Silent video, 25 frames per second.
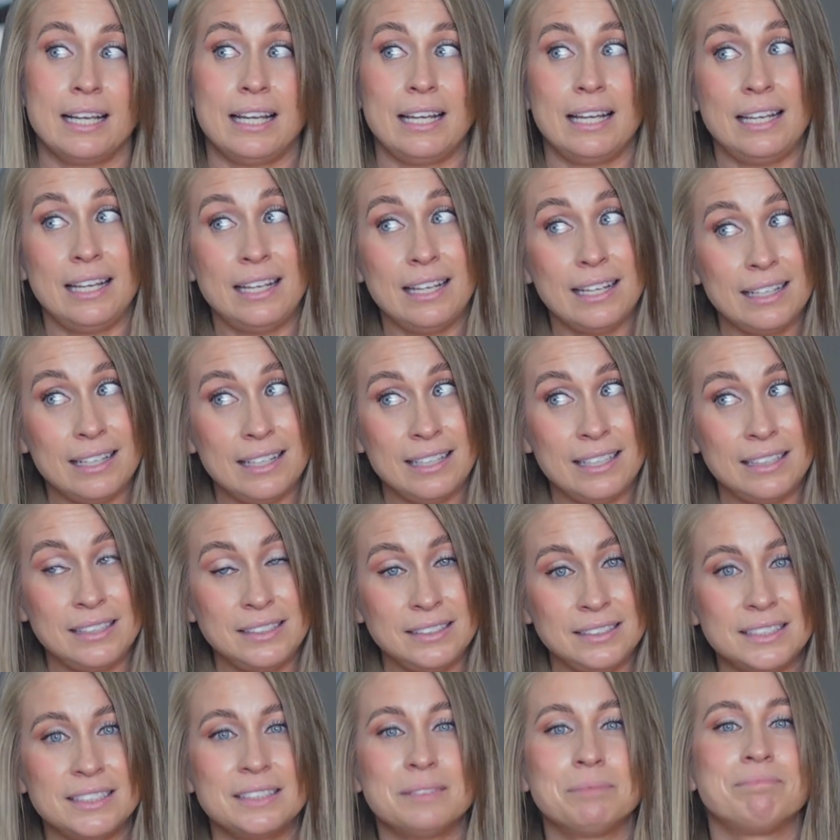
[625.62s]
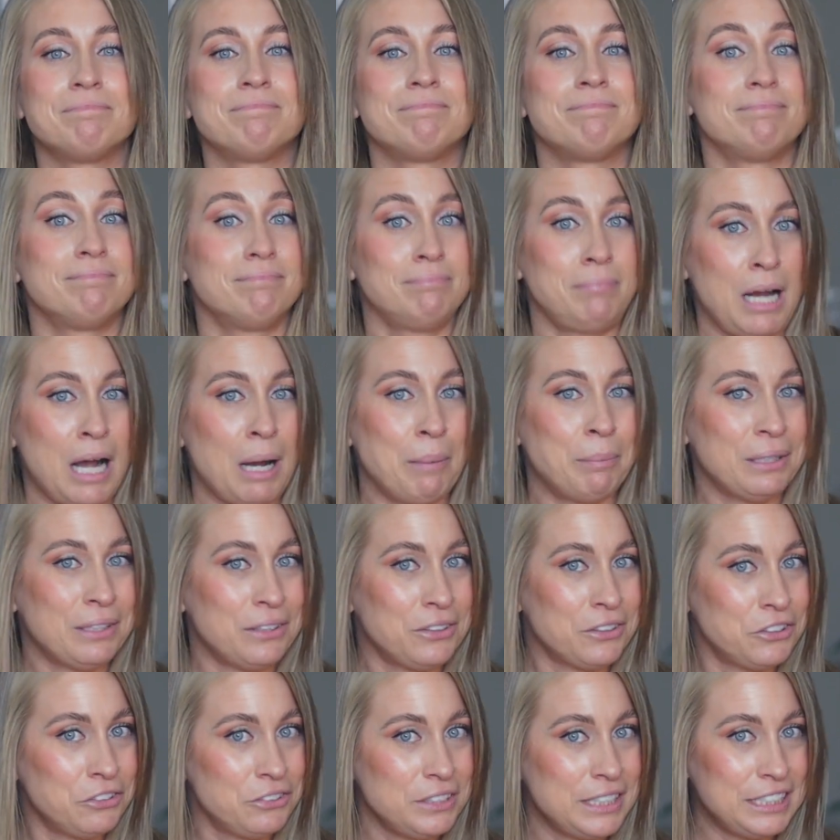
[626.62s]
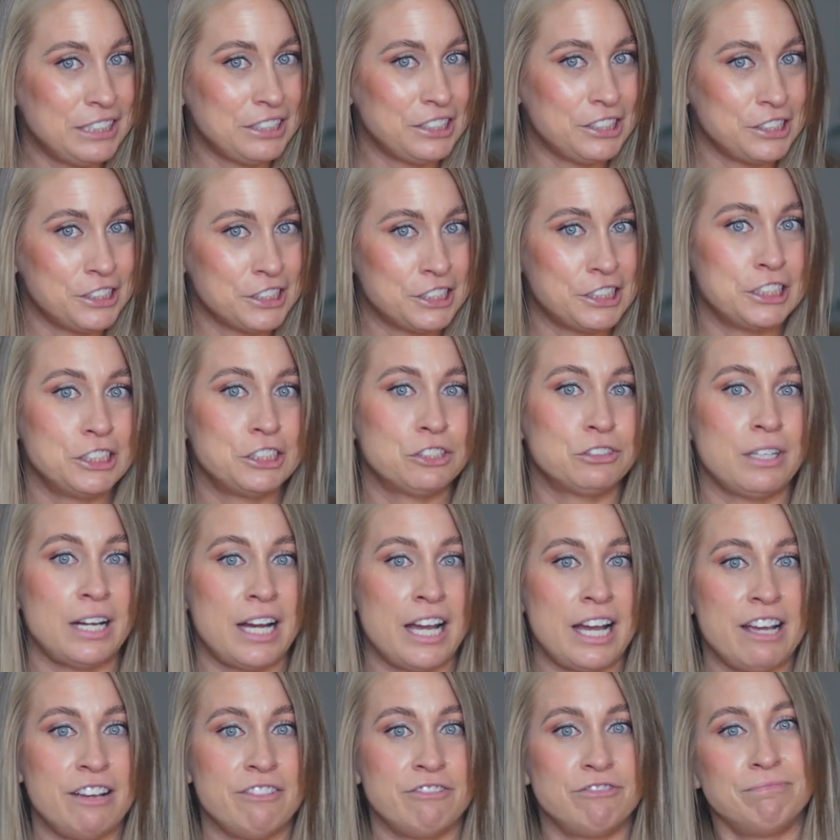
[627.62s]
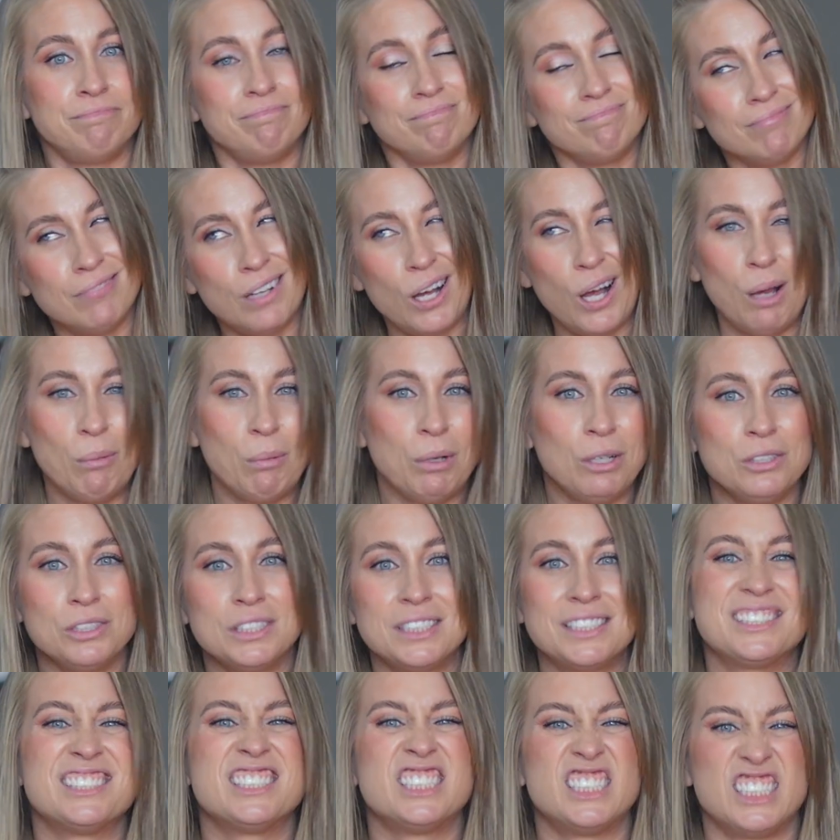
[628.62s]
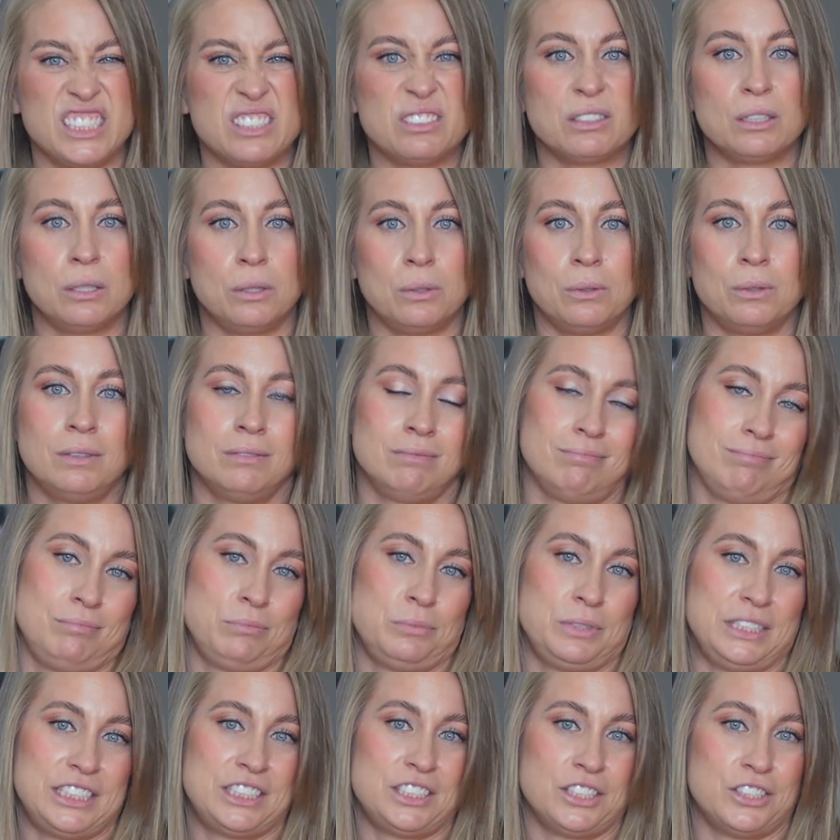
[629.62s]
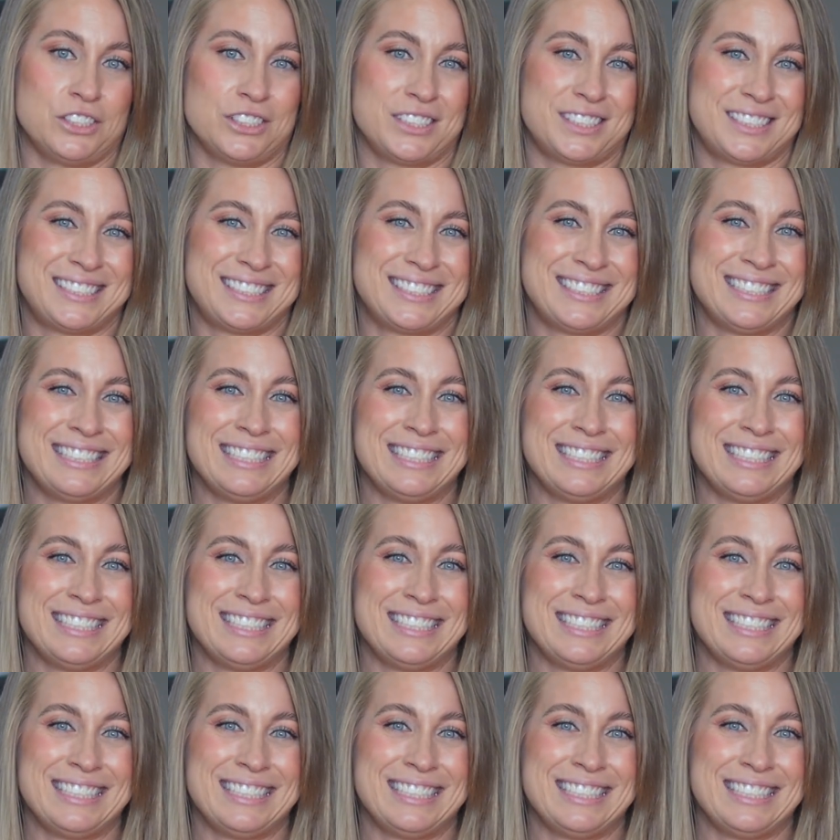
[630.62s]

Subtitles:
and popular creators that drive almost zero results.